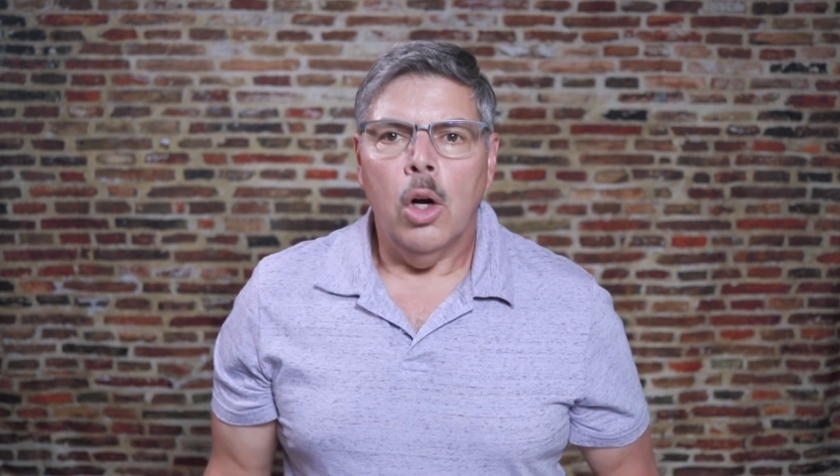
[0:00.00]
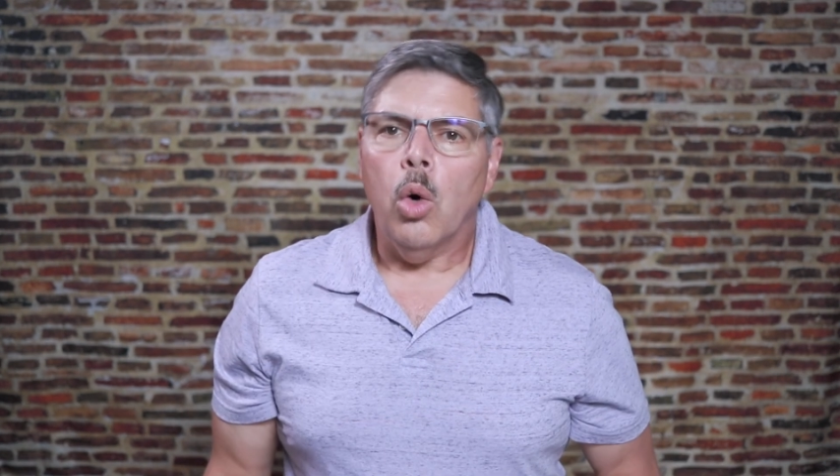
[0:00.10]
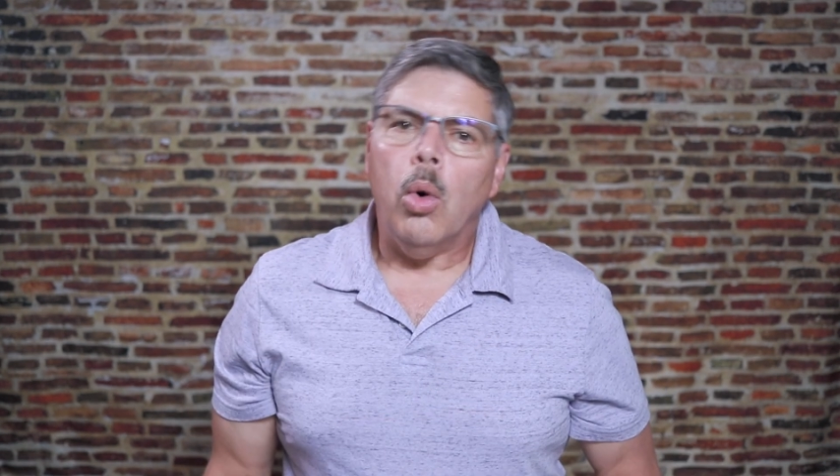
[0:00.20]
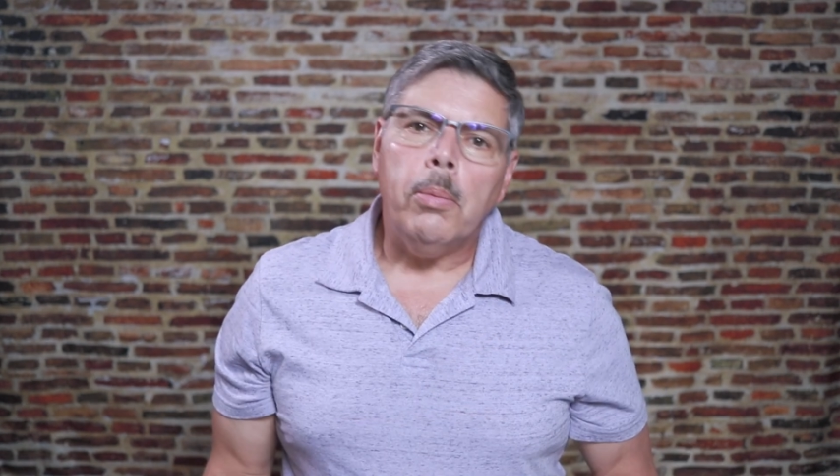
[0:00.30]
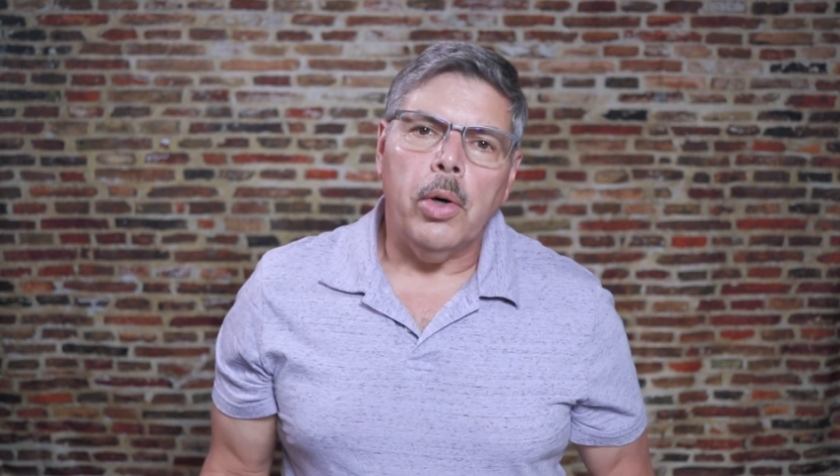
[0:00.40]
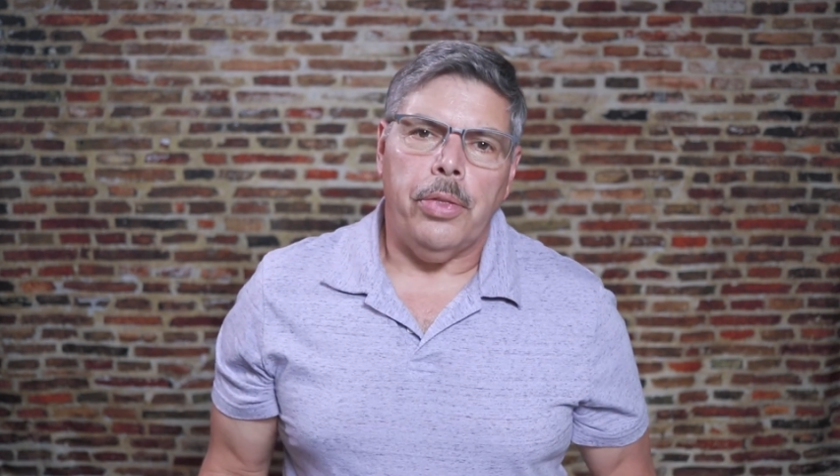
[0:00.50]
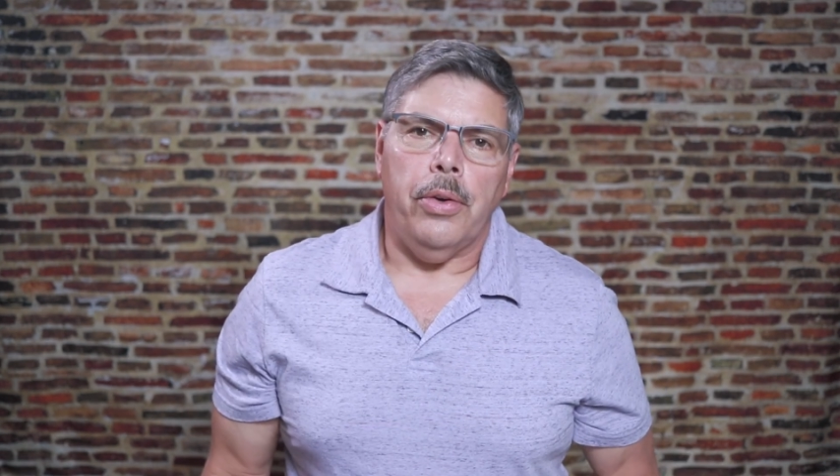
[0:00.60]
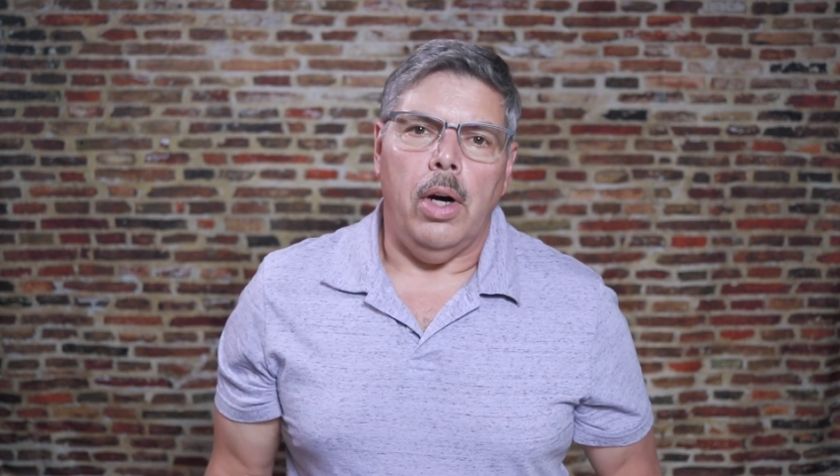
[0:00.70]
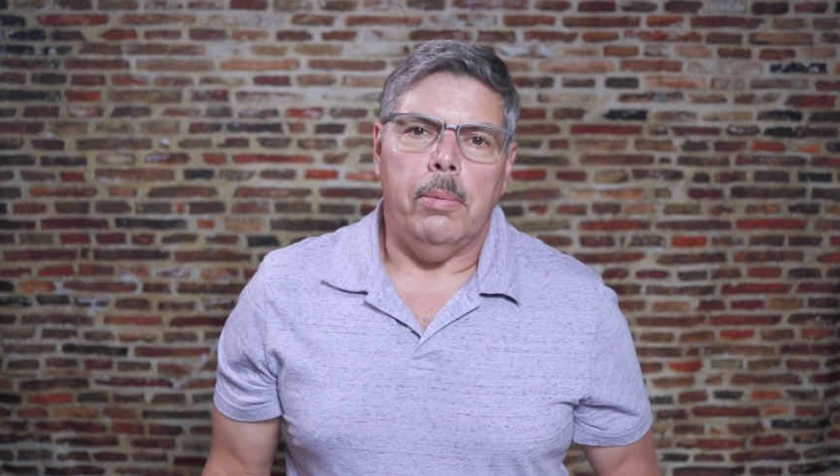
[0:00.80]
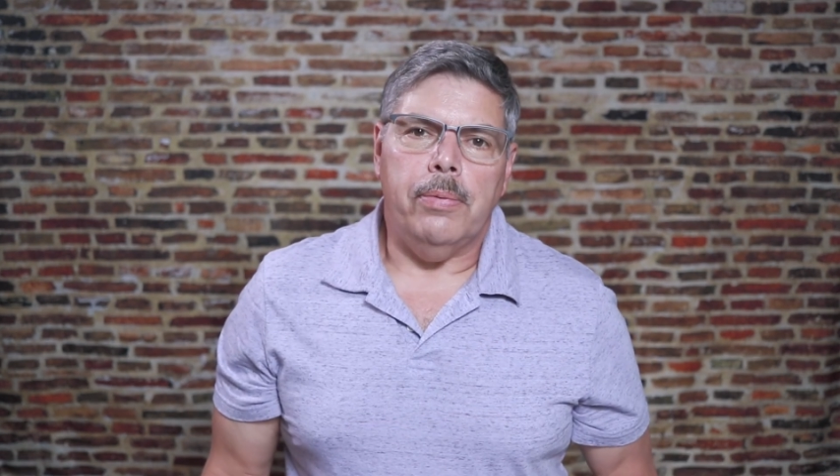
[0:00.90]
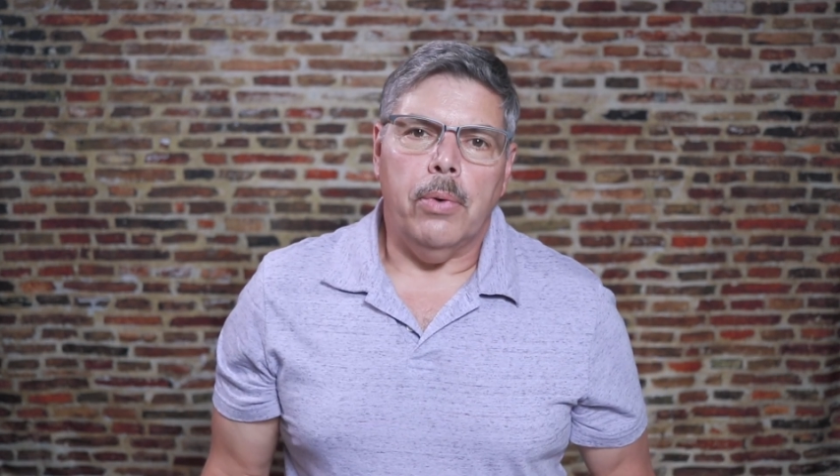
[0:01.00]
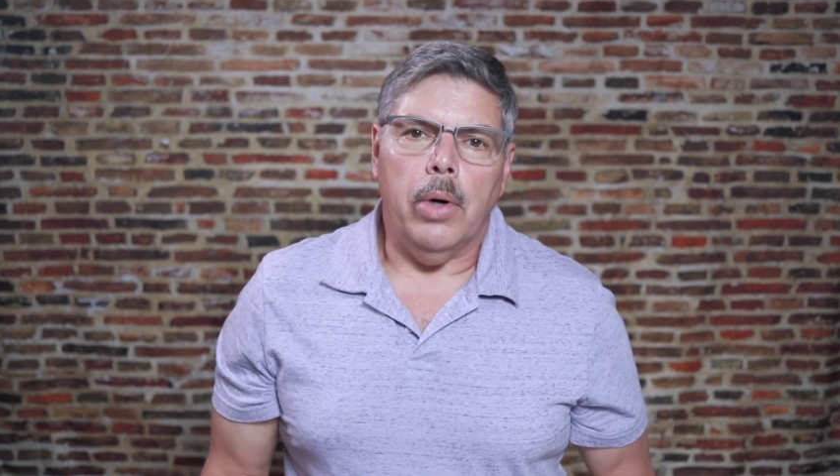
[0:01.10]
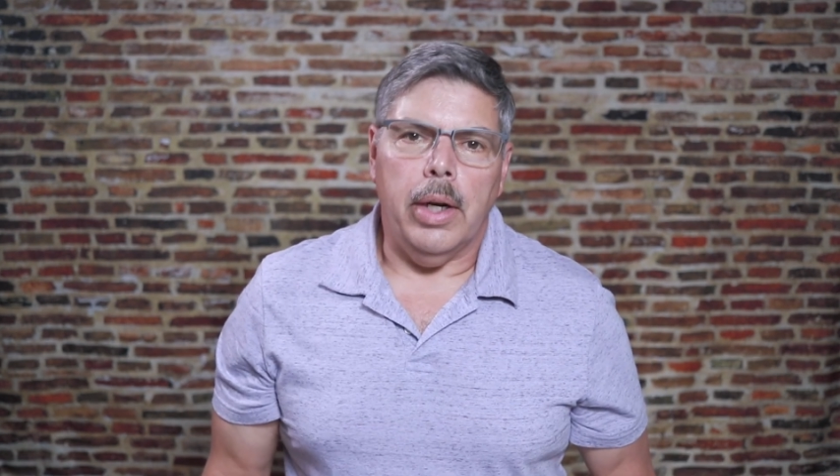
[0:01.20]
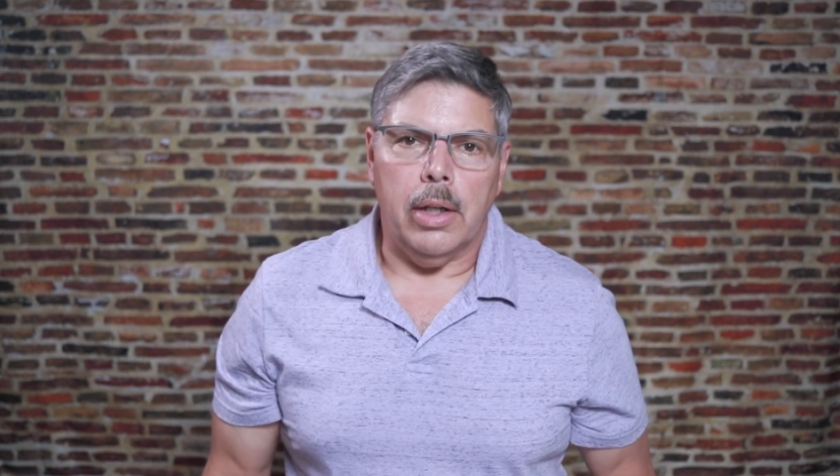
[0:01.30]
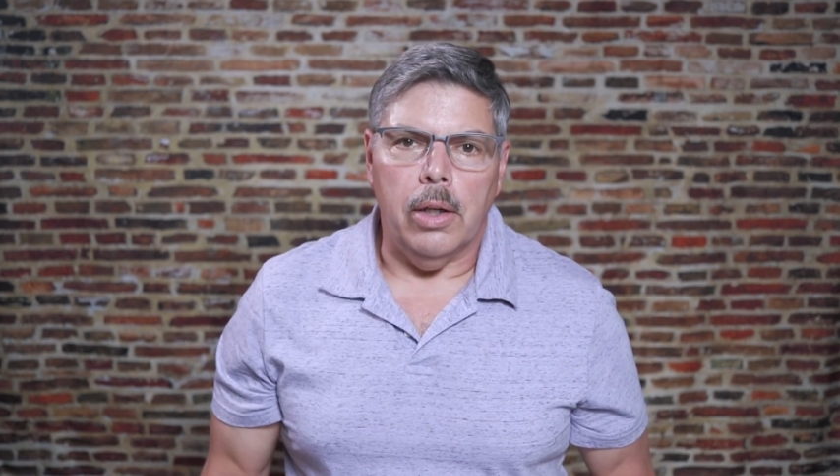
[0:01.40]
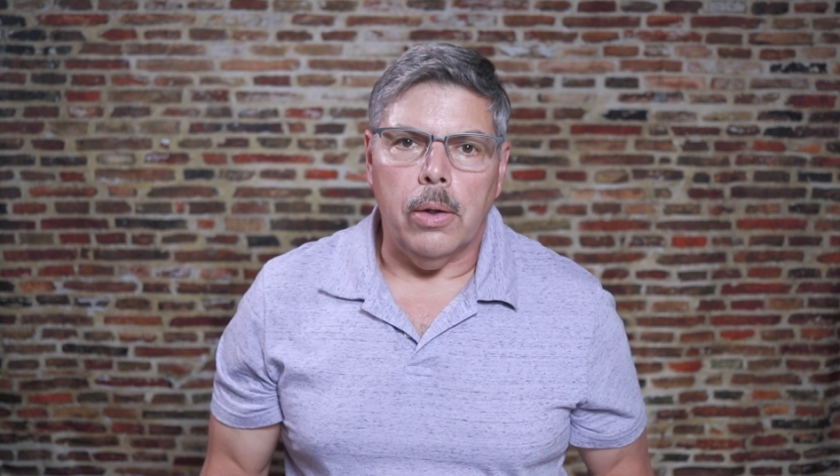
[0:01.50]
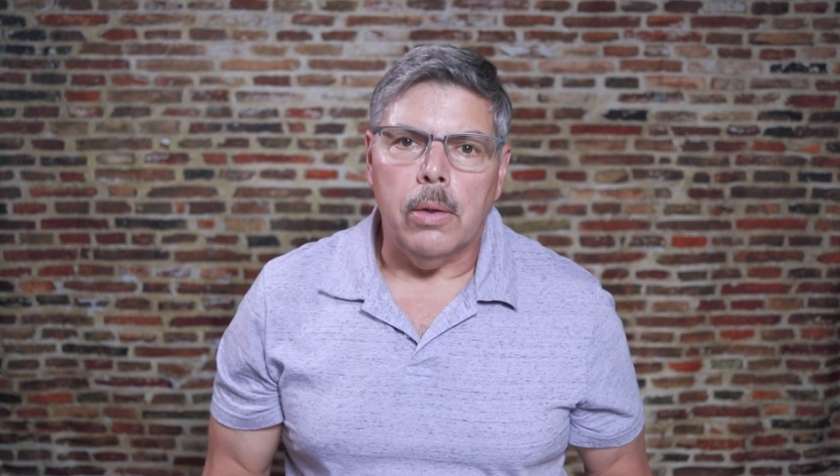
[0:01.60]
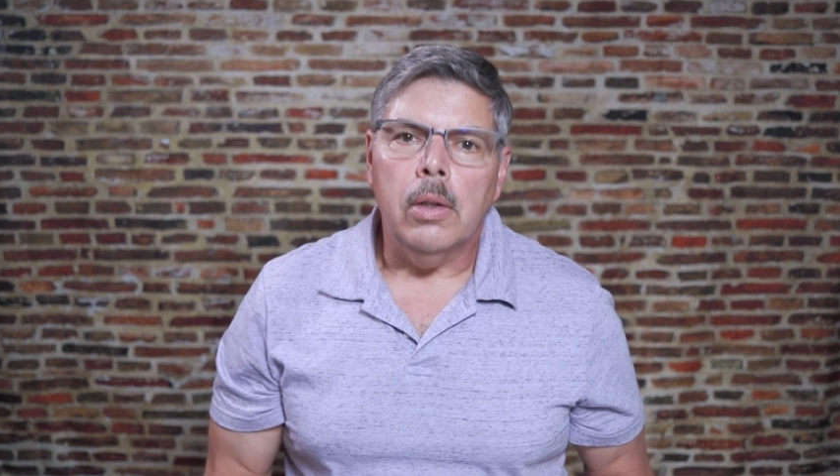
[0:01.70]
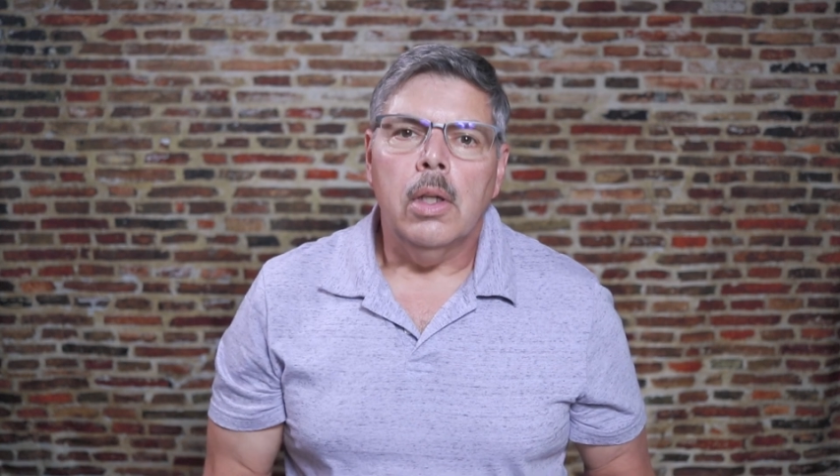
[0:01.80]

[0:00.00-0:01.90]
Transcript: One more thought before I go.